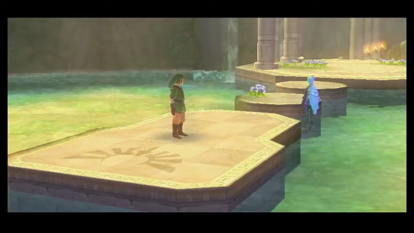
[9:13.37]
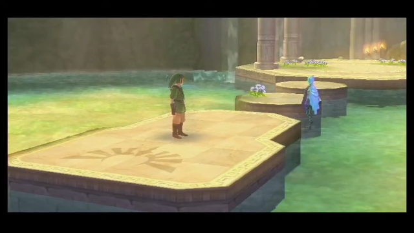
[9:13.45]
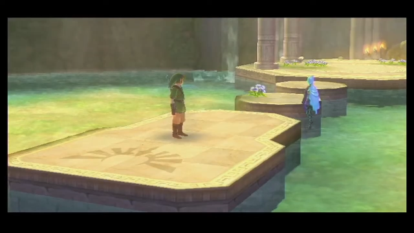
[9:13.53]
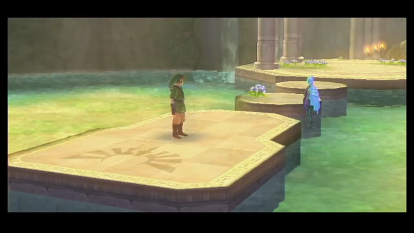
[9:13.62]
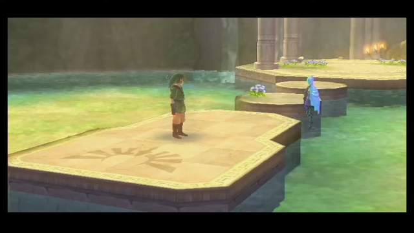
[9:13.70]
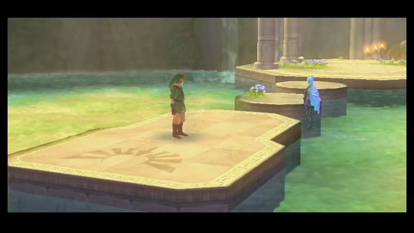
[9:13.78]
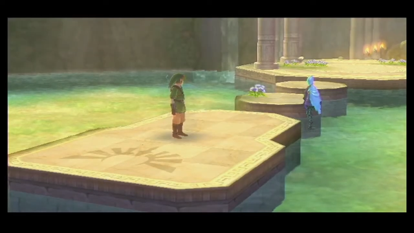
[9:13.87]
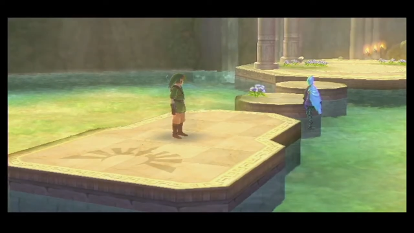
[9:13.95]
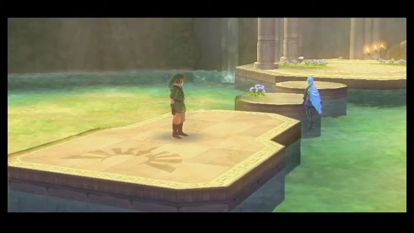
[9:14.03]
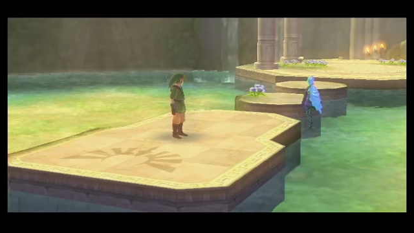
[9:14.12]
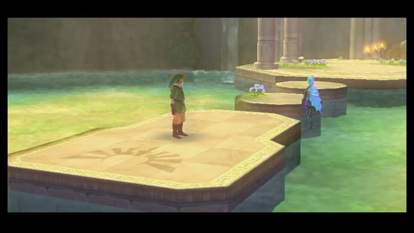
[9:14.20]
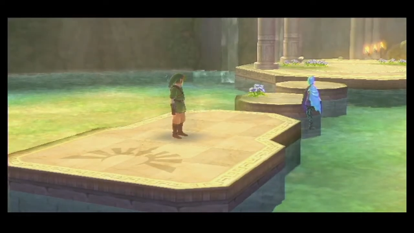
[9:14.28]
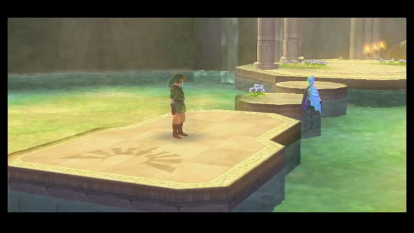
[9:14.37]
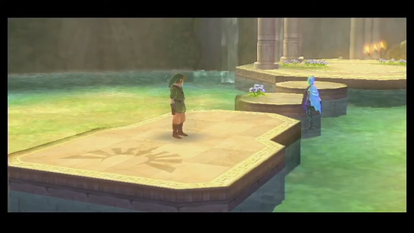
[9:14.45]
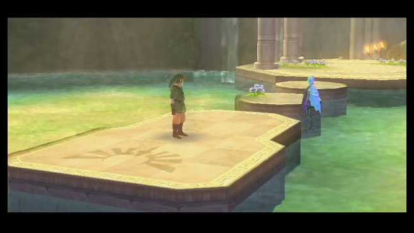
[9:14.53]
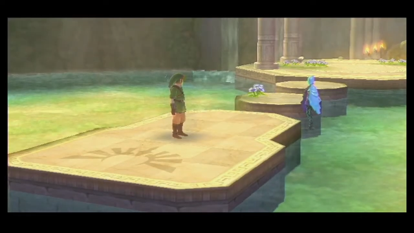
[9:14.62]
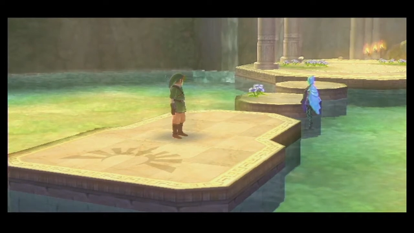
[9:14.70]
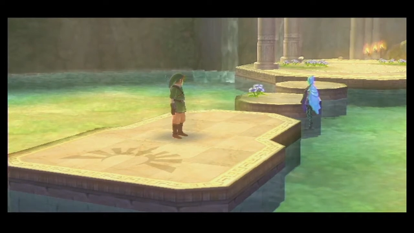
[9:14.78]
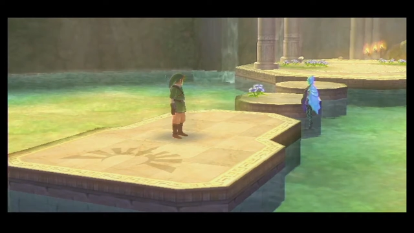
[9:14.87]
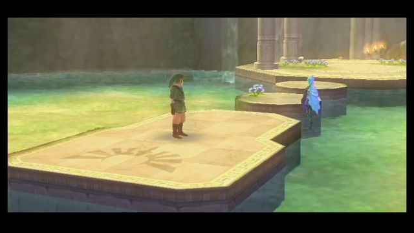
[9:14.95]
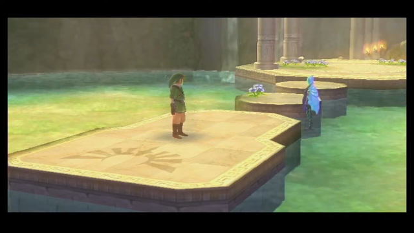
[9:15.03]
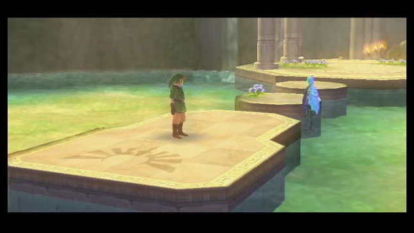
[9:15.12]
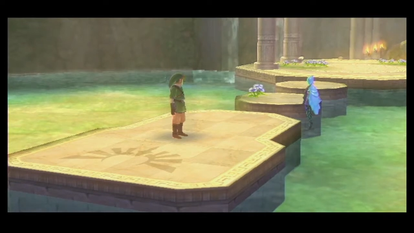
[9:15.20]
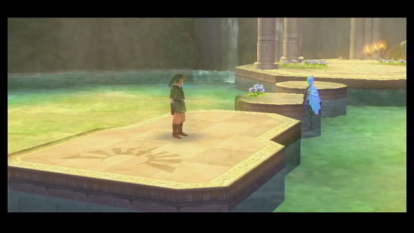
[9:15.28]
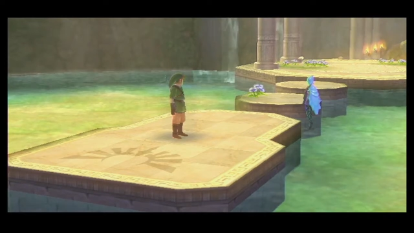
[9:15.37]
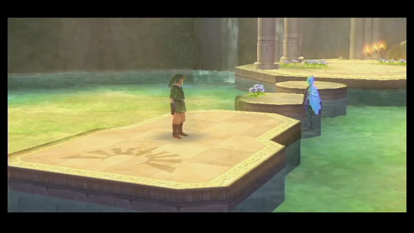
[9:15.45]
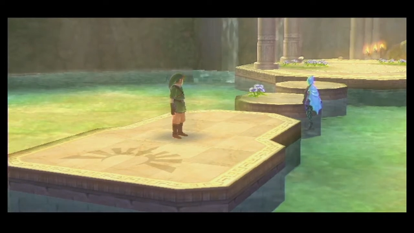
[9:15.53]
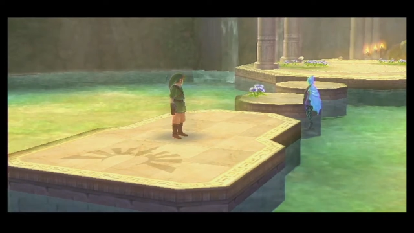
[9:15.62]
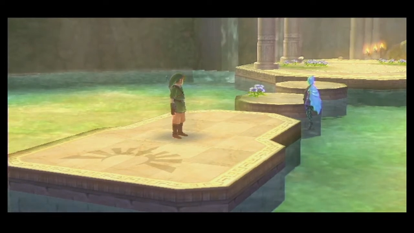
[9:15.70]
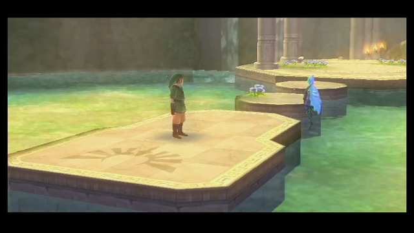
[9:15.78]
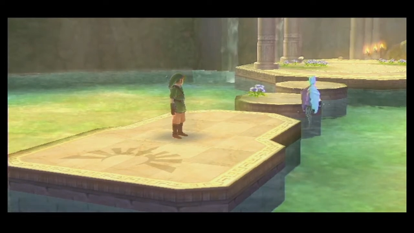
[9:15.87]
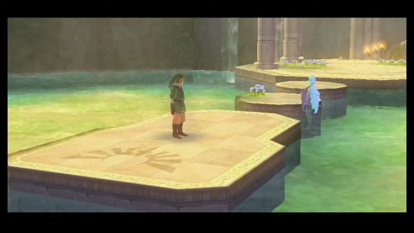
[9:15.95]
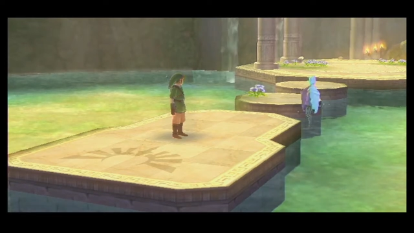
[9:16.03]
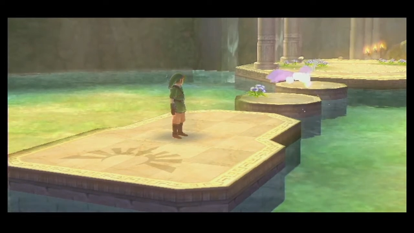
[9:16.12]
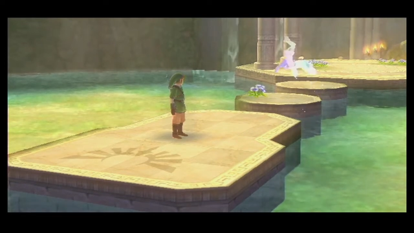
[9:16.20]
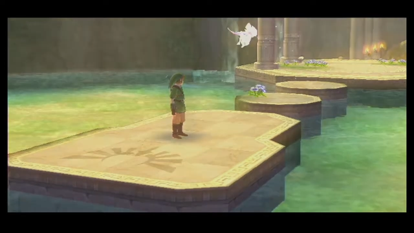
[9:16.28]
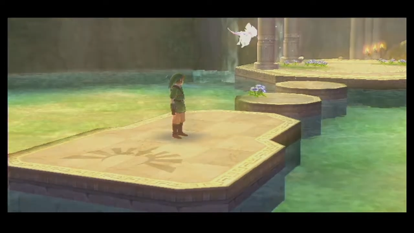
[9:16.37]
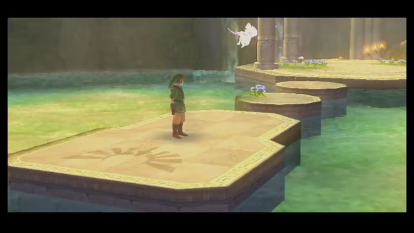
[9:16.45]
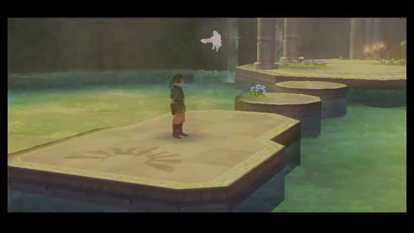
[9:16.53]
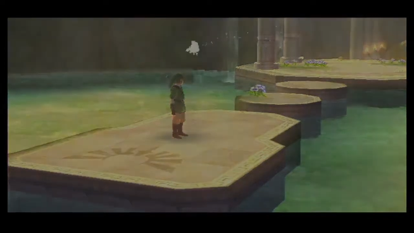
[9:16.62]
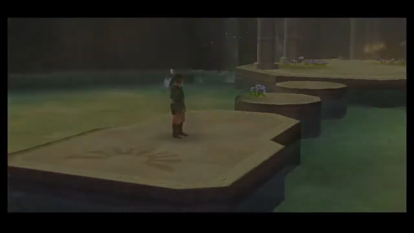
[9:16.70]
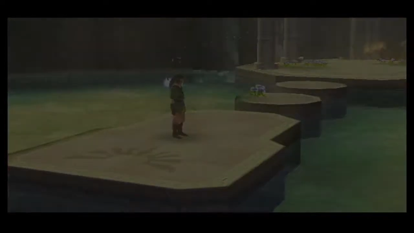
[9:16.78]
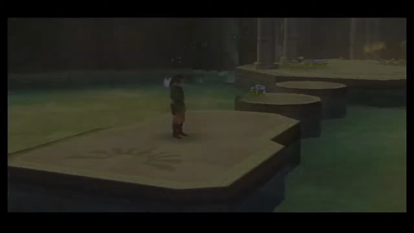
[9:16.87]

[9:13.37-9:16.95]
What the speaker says: Nobody's mouth can be seen.